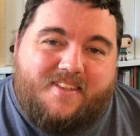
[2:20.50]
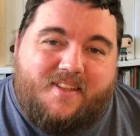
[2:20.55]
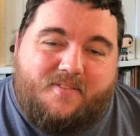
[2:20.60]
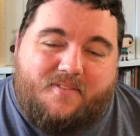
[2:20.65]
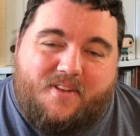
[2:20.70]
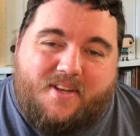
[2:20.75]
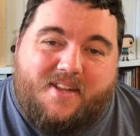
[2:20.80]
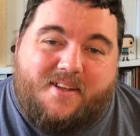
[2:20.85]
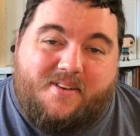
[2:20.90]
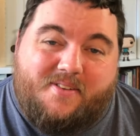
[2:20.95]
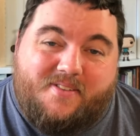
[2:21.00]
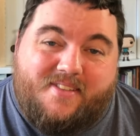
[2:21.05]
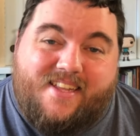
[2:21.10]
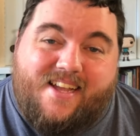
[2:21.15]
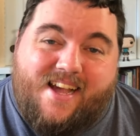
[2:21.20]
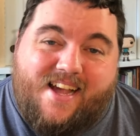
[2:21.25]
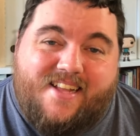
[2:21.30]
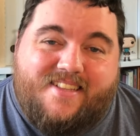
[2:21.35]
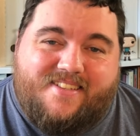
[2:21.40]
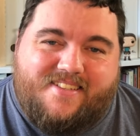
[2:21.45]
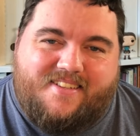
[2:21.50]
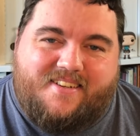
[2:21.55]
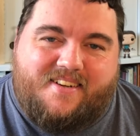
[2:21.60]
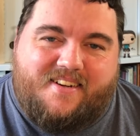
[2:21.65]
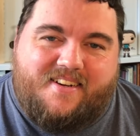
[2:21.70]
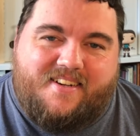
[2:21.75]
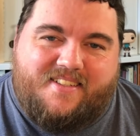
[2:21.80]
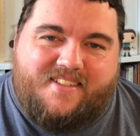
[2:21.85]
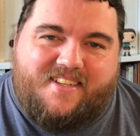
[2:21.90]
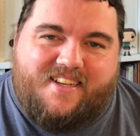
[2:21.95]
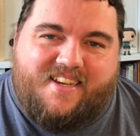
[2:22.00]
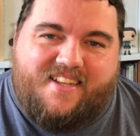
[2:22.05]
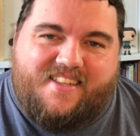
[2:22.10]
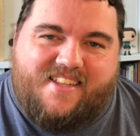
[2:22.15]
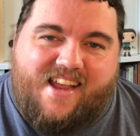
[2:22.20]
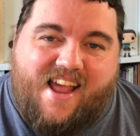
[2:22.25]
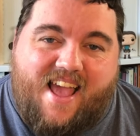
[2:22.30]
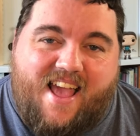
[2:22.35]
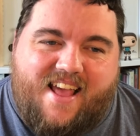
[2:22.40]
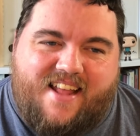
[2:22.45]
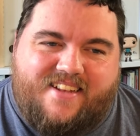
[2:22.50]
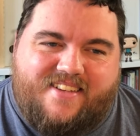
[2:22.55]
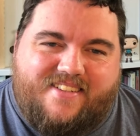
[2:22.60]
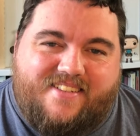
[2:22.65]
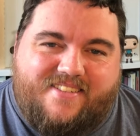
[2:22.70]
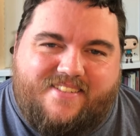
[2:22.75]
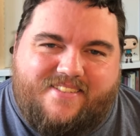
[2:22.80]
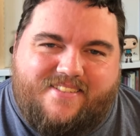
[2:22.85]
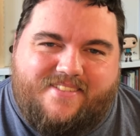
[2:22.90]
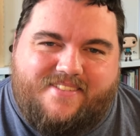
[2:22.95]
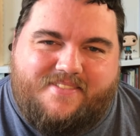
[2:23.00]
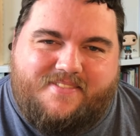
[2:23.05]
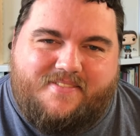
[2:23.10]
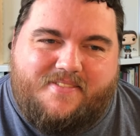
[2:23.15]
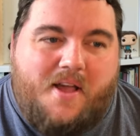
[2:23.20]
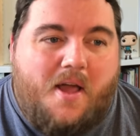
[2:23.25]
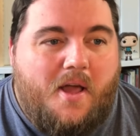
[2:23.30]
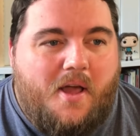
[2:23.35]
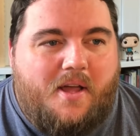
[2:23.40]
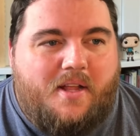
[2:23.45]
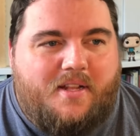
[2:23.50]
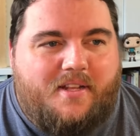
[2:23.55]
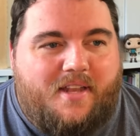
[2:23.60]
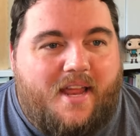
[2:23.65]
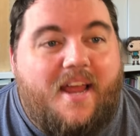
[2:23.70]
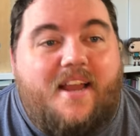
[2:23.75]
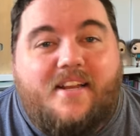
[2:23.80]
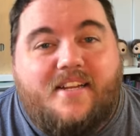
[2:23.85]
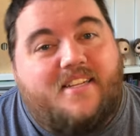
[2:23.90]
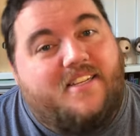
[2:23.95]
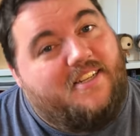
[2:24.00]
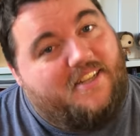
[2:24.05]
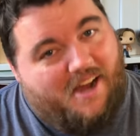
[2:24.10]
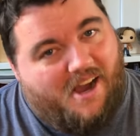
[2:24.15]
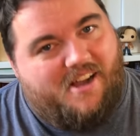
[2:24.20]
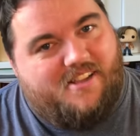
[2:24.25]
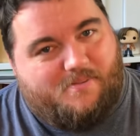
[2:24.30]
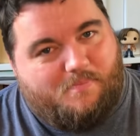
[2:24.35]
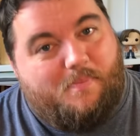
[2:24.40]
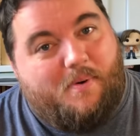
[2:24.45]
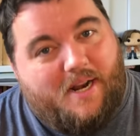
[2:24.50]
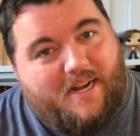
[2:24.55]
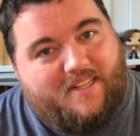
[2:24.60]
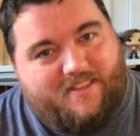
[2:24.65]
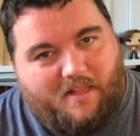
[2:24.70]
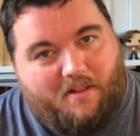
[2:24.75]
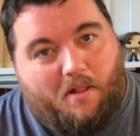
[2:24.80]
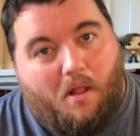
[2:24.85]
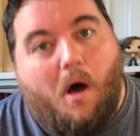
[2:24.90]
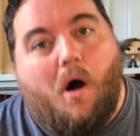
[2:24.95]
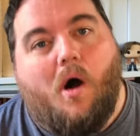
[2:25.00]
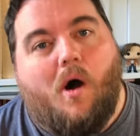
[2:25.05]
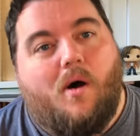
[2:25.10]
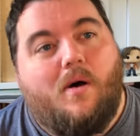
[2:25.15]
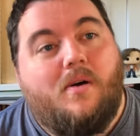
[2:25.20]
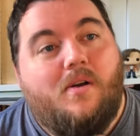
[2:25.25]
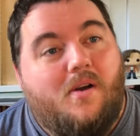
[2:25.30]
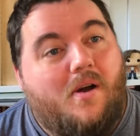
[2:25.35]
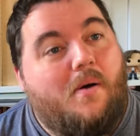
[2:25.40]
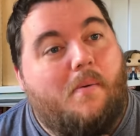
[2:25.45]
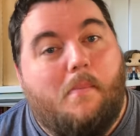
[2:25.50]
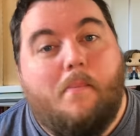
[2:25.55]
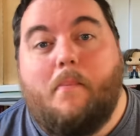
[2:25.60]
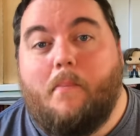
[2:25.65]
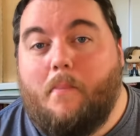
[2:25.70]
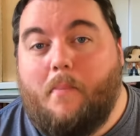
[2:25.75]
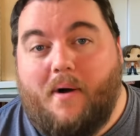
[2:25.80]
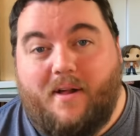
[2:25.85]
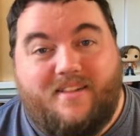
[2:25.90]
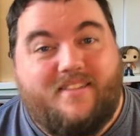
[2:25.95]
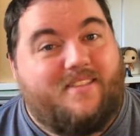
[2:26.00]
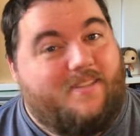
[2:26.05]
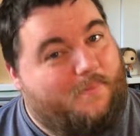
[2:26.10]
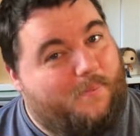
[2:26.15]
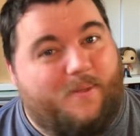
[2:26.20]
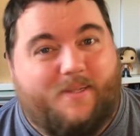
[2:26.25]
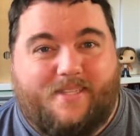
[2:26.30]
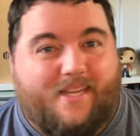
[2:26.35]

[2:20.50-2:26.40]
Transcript: videos, the ads are on the other hand. There he does break the law, multiple